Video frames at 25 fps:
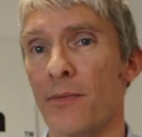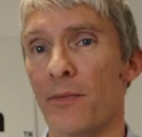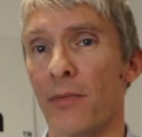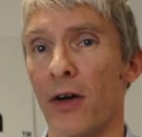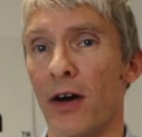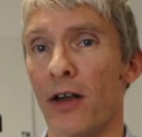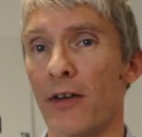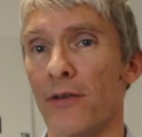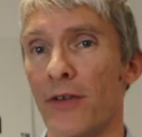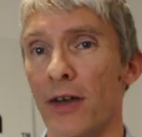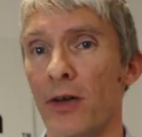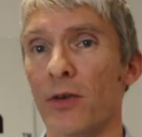
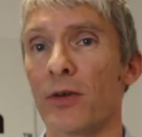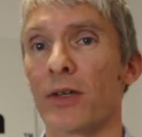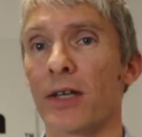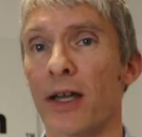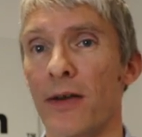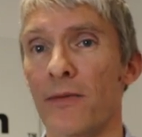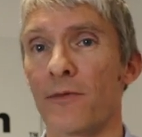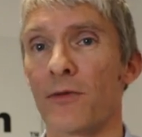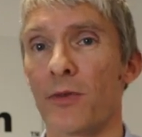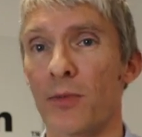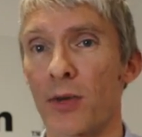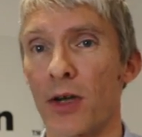Part of it will
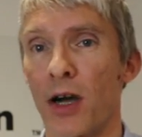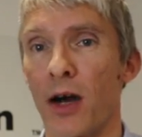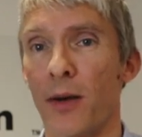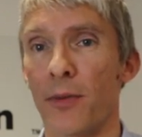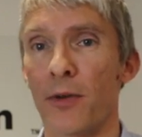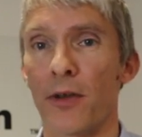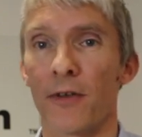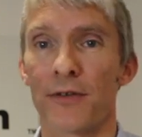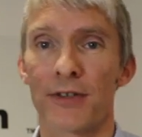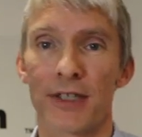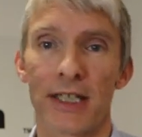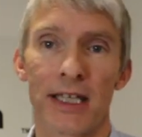come from
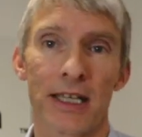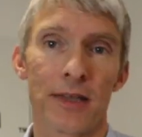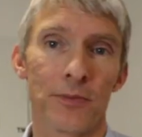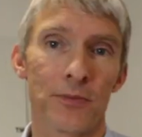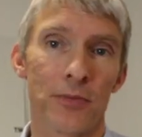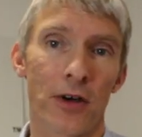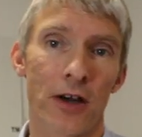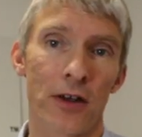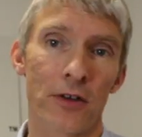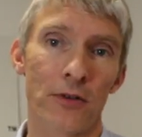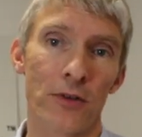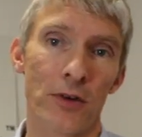carbon offsetting,
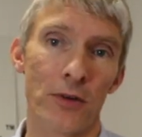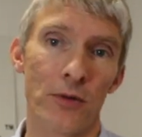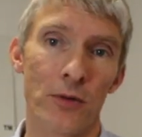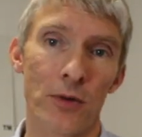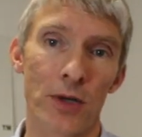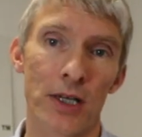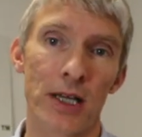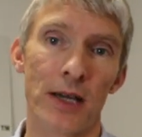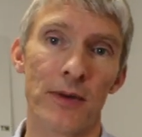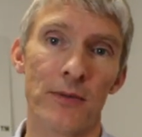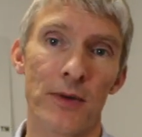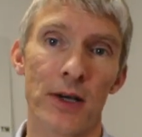part of it
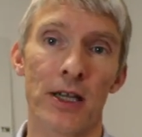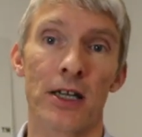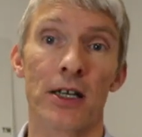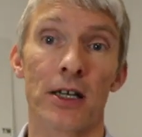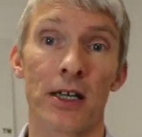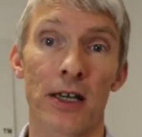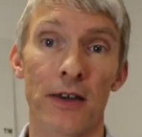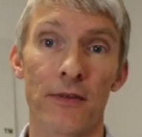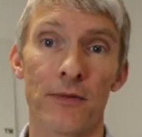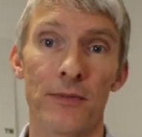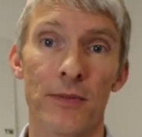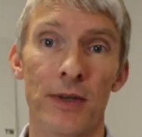will come at a
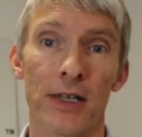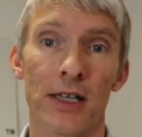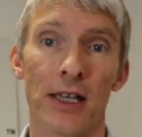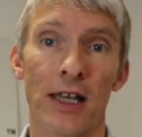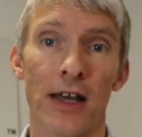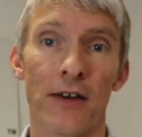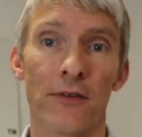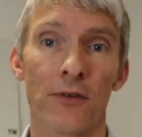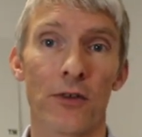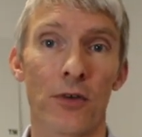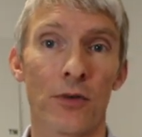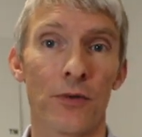government
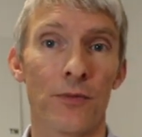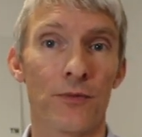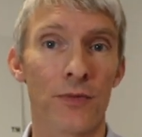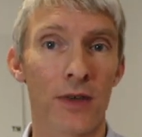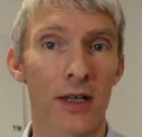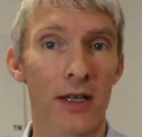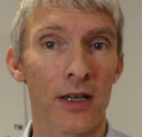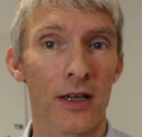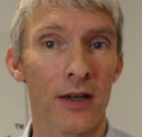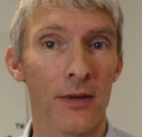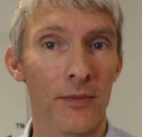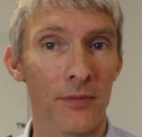level,
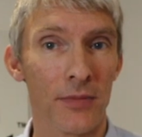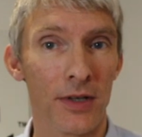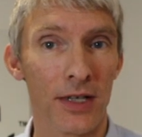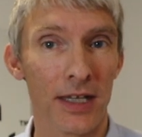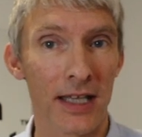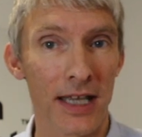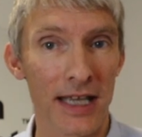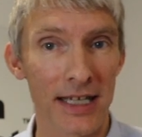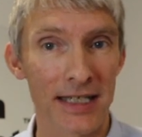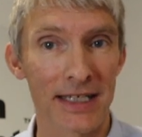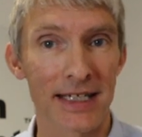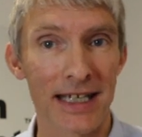but
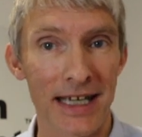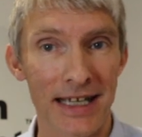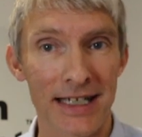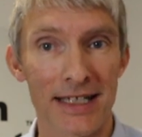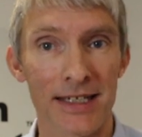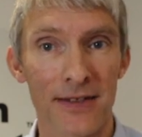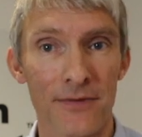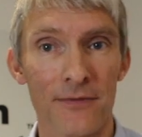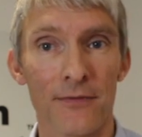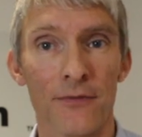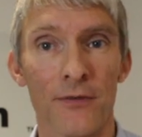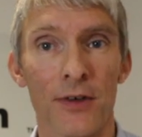let's get
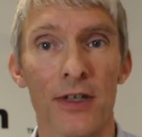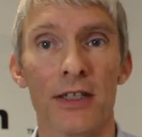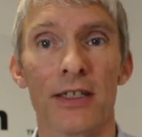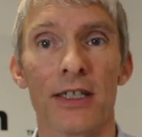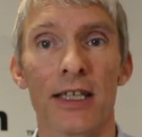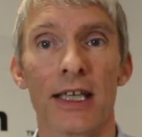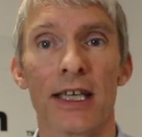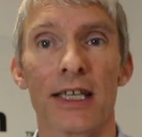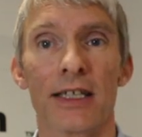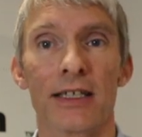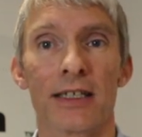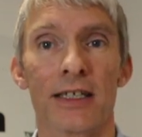some
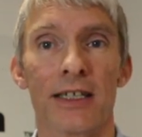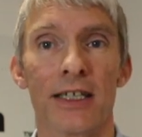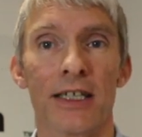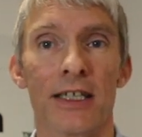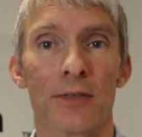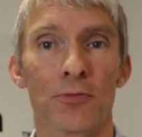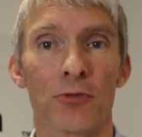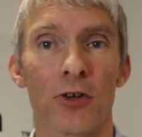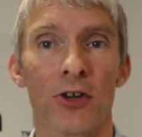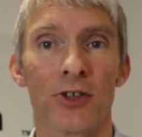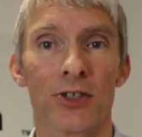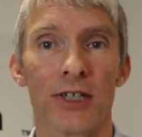funding into
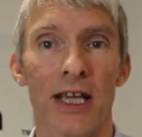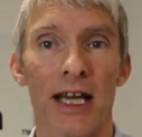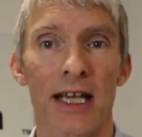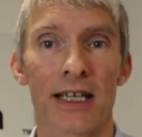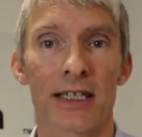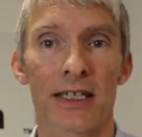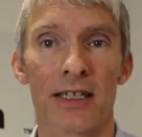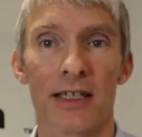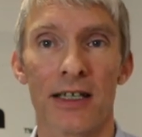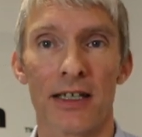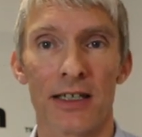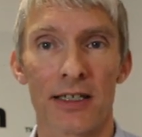these
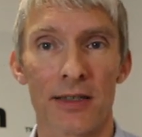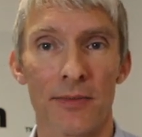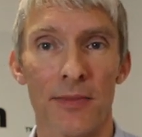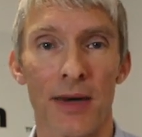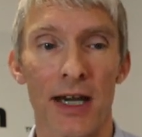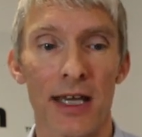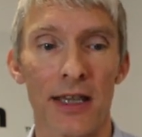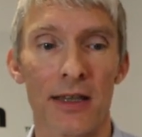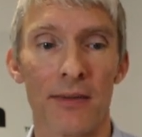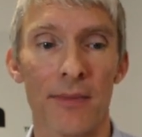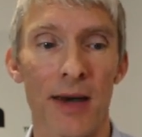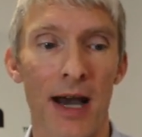projects to
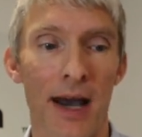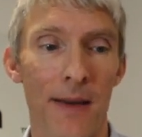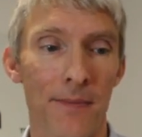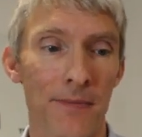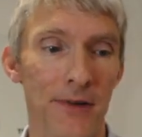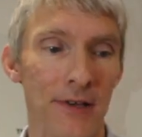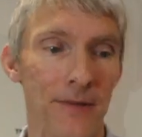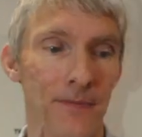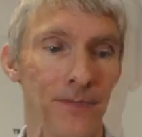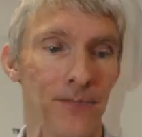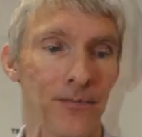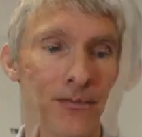make them
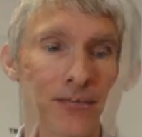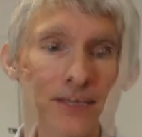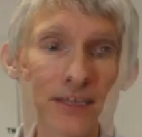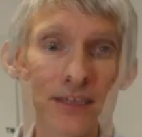happen.